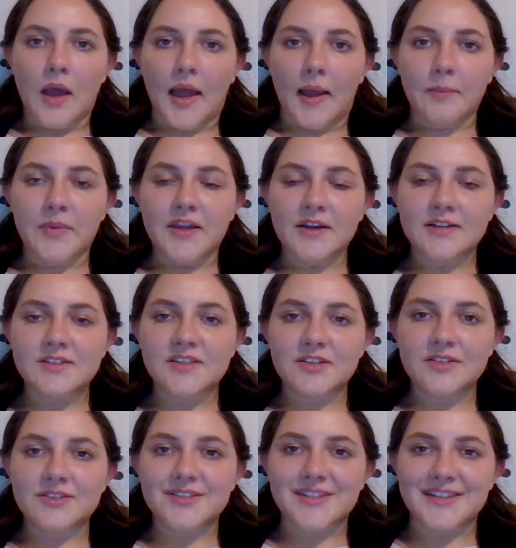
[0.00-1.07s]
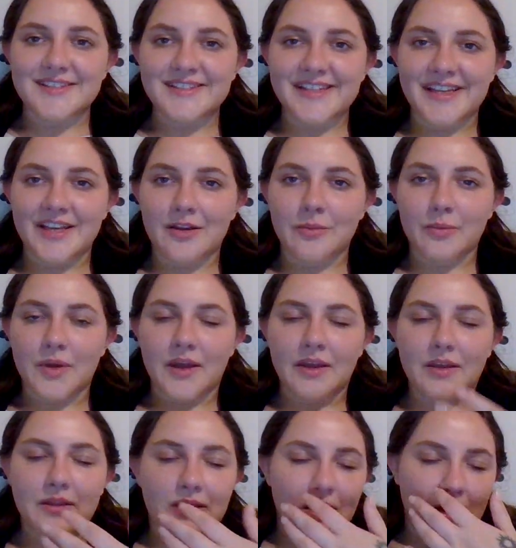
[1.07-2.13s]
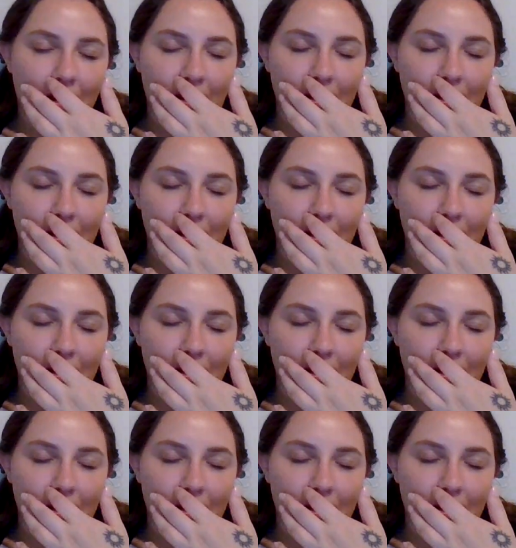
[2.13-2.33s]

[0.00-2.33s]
And because there's a team that